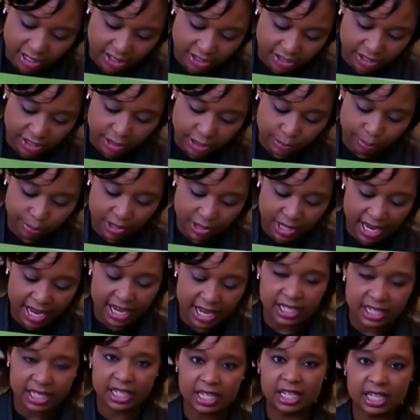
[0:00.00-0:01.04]
She's
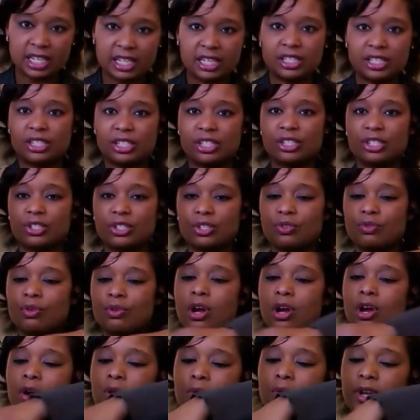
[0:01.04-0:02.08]
planting, she's
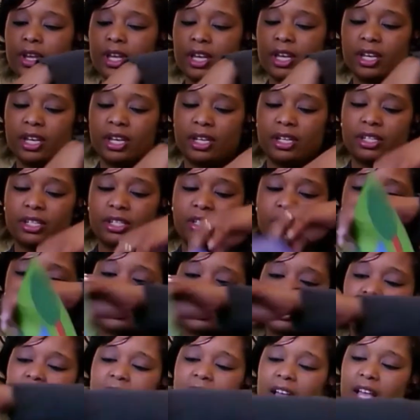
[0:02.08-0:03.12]
growing, she's
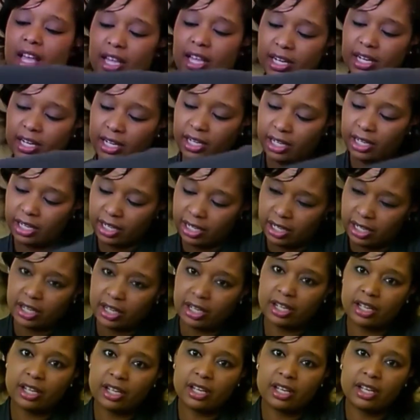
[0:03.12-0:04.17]
cutting
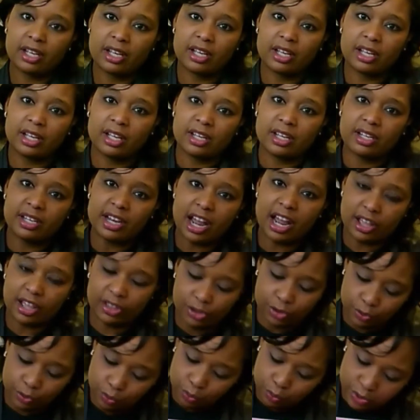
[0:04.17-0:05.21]
down
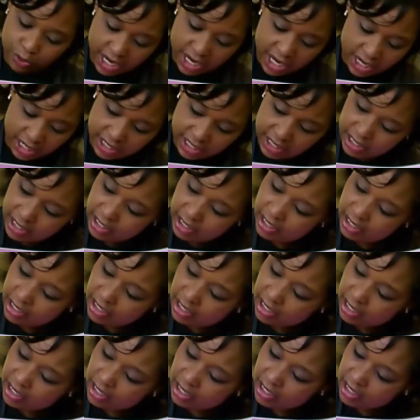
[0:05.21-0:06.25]
the wheat.
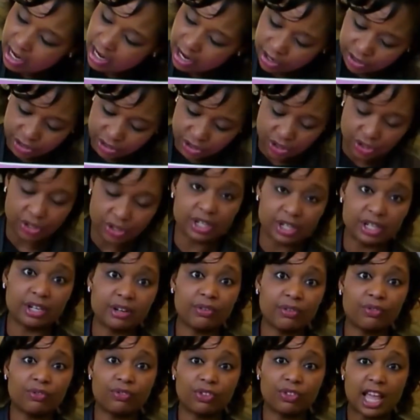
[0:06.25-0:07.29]
Now it's turned into
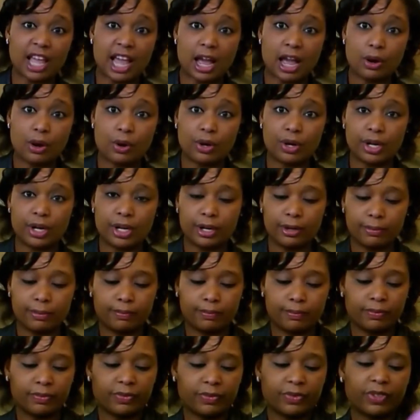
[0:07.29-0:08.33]
flour,
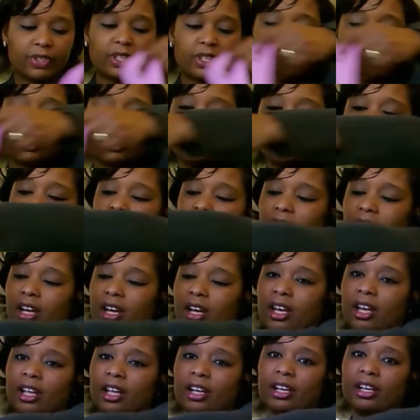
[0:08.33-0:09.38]
and
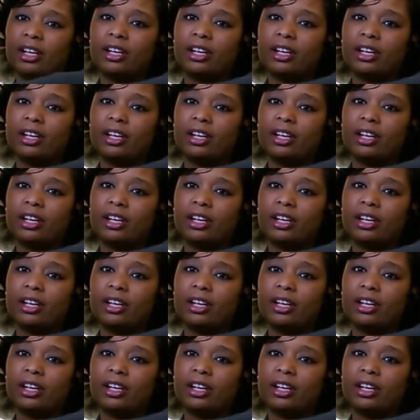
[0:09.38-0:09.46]
on